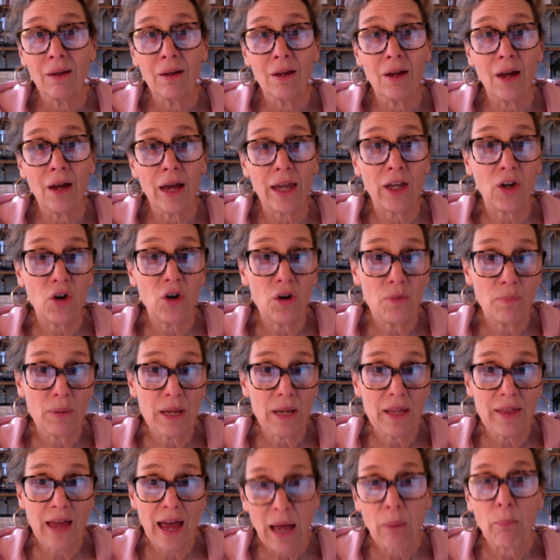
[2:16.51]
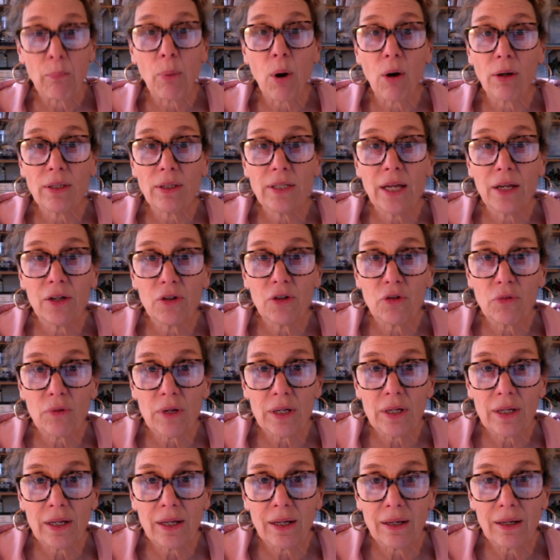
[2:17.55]
It could be that bartender
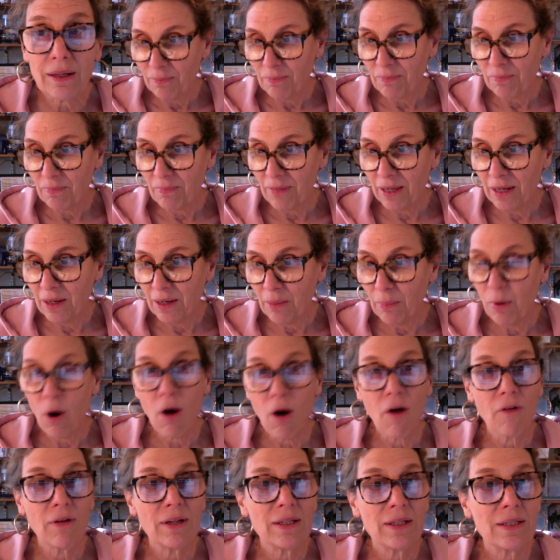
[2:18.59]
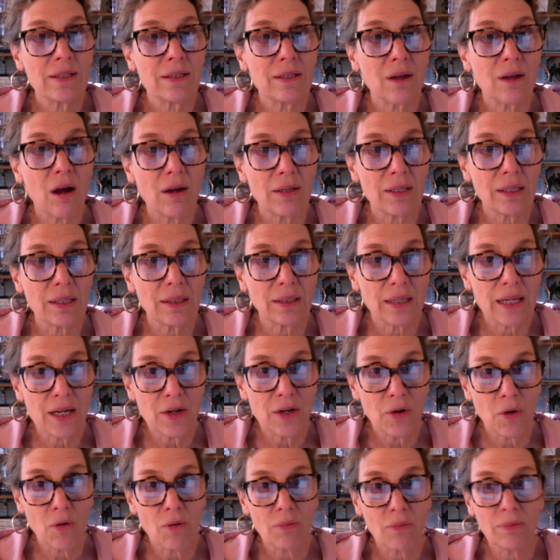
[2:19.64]
in a bar in
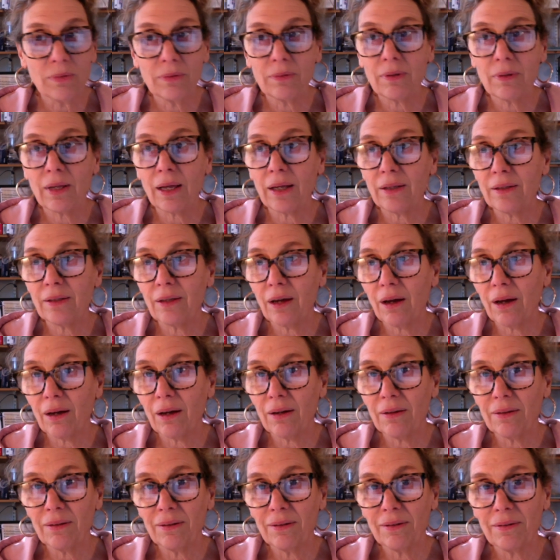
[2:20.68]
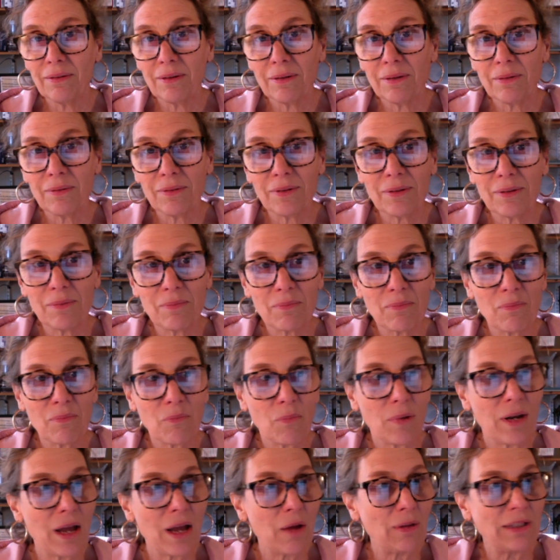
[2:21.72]
Sausalito that
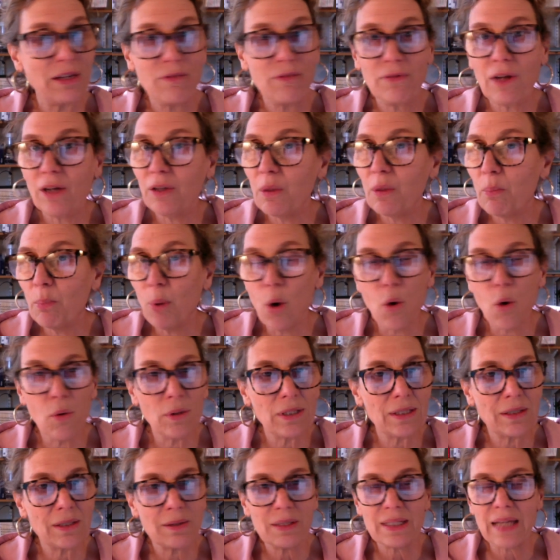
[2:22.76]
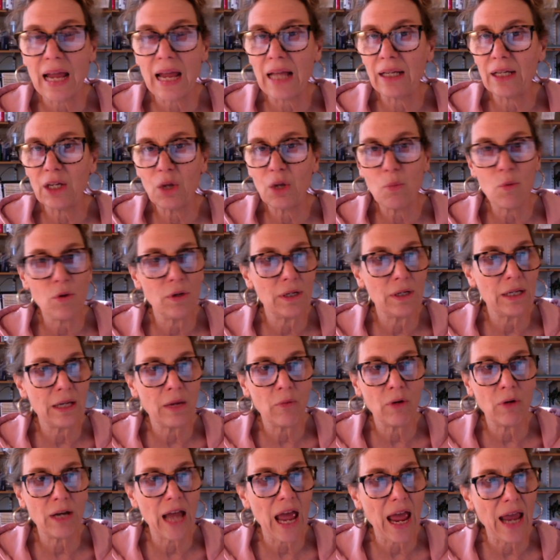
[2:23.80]
when I lived on the boats, the sailing community
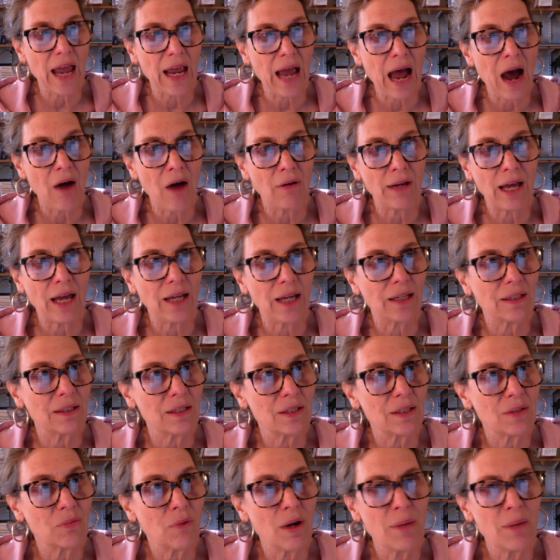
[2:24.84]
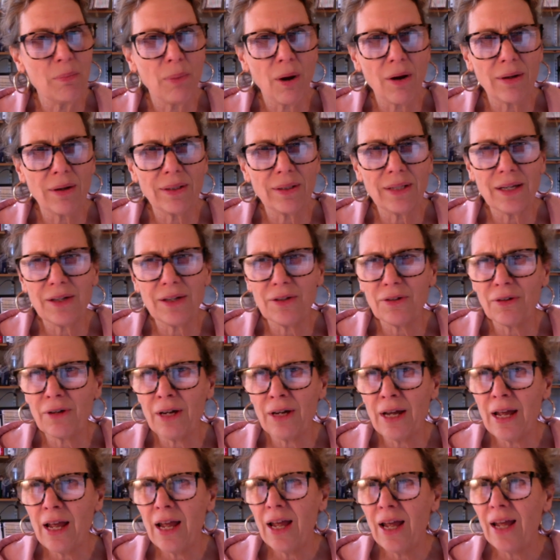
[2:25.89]
would hang out at it. And this one bartender,
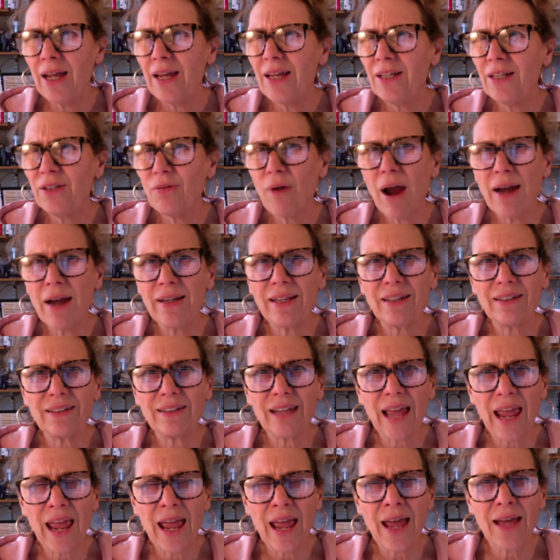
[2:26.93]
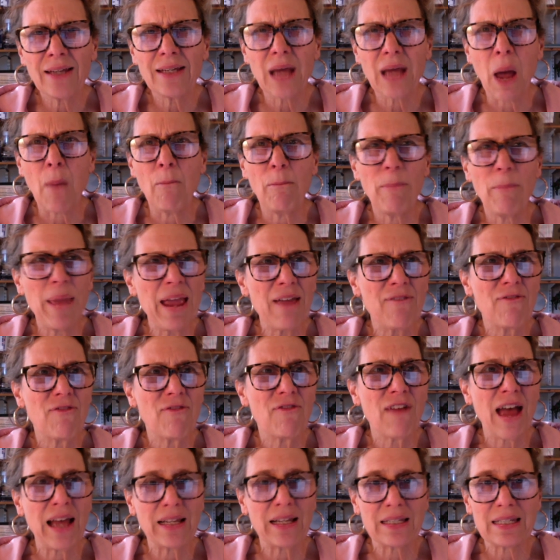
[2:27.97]
he tried to land a big,
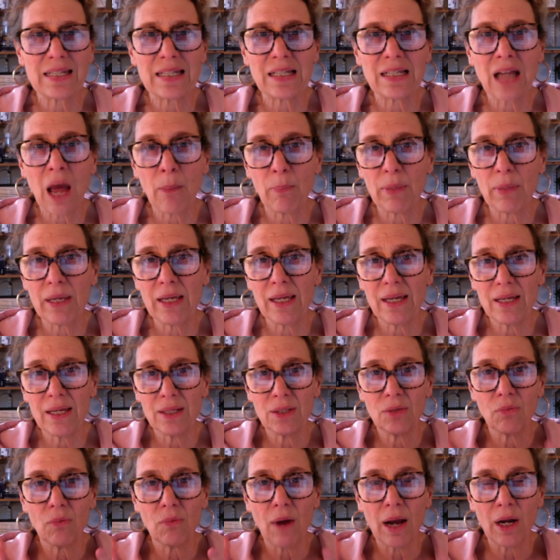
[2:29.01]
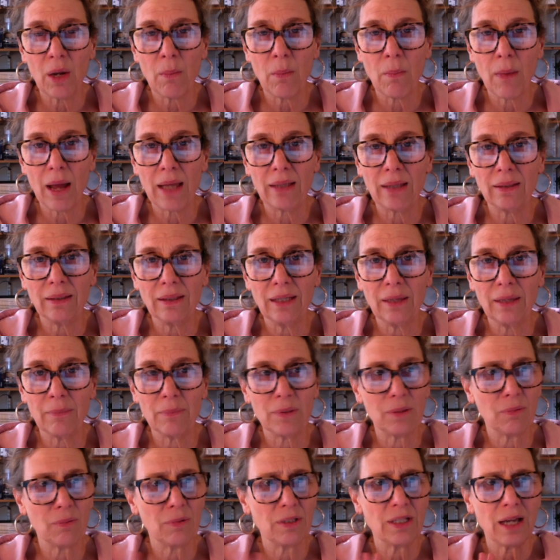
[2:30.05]
fat, sloppy kiss right on my
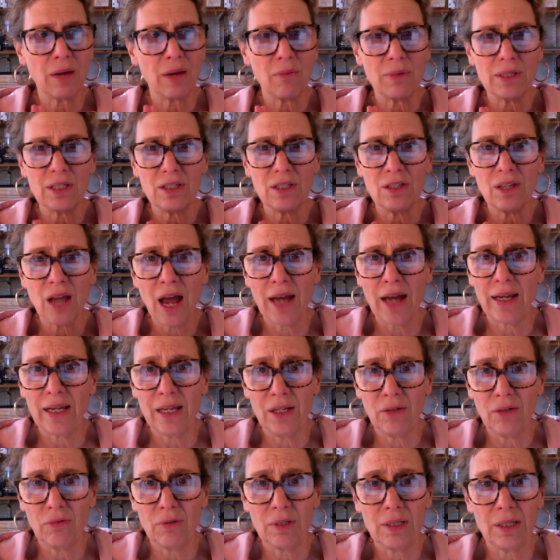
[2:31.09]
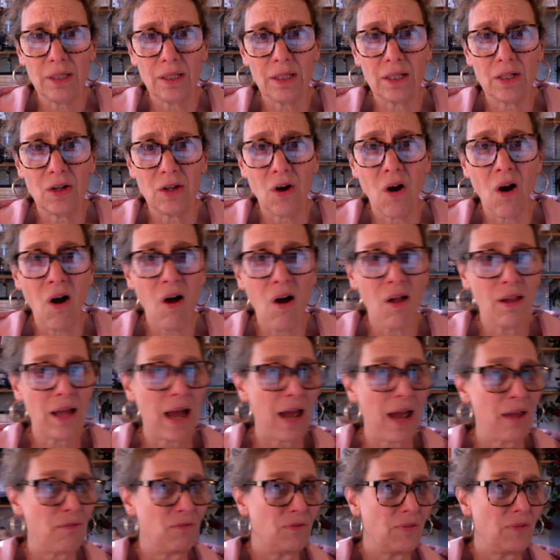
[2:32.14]
lips, which I was not interested in.
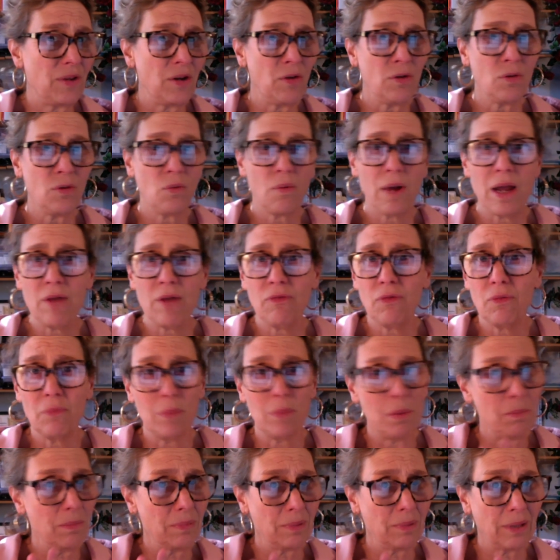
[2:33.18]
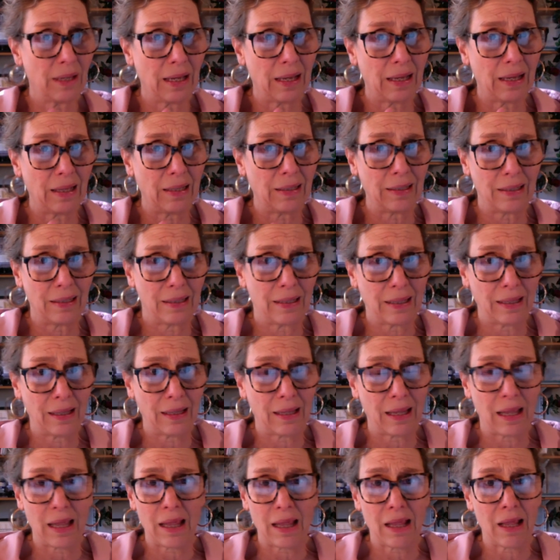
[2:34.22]
I veered away from him.
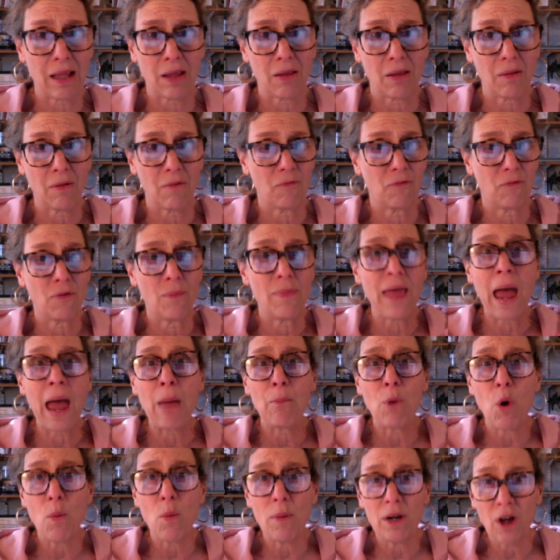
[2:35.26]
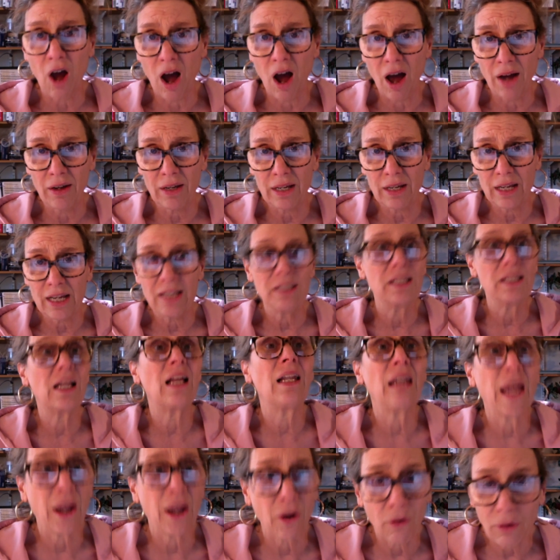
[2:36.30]
From that moment on, he
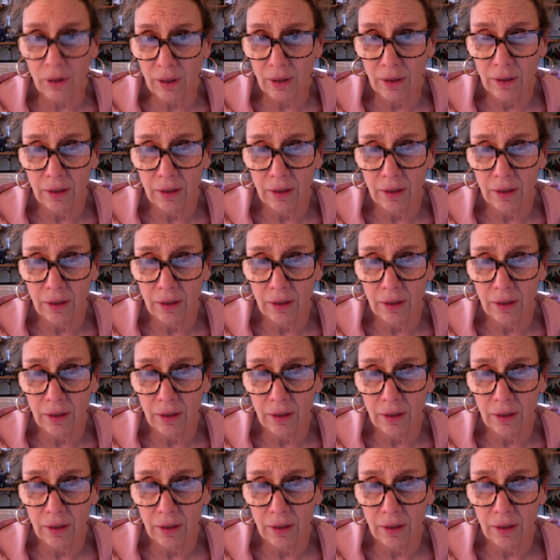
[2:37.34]
declared